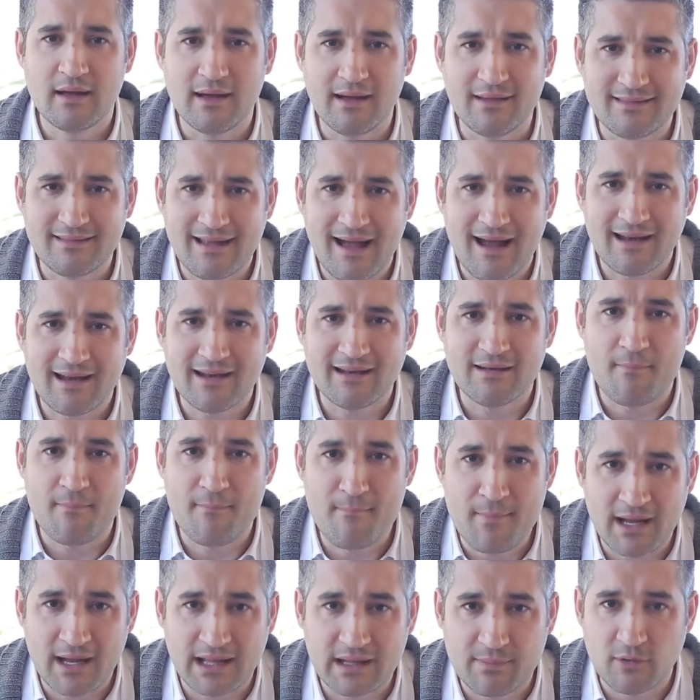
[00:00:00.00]
Italian
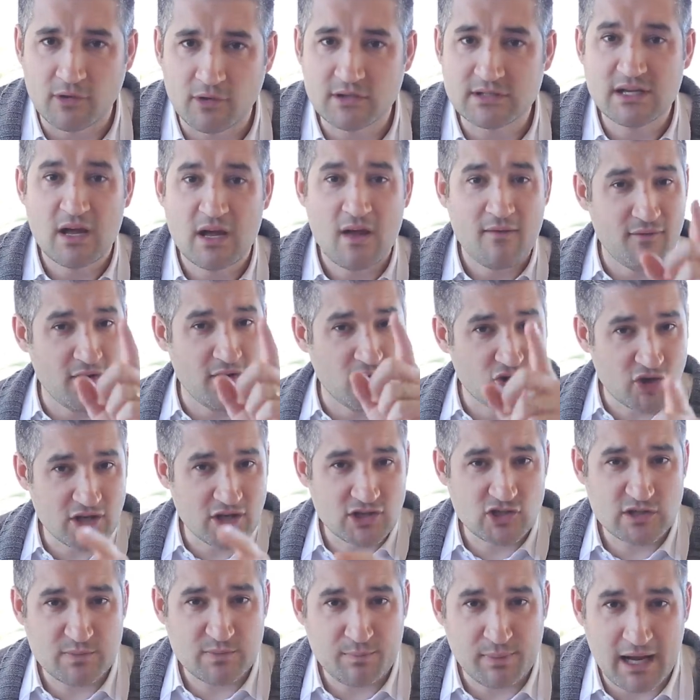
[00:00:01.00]
meatballs,
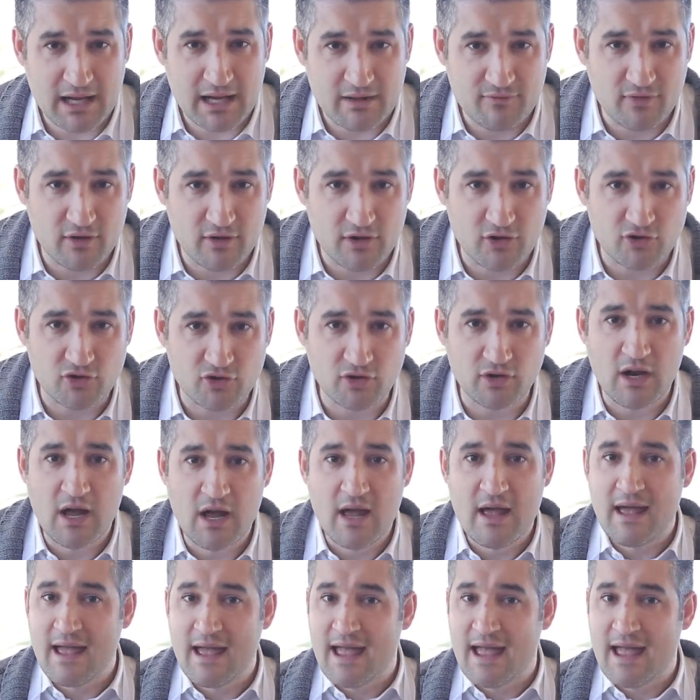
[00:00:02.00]
Vincenzo's Plate version.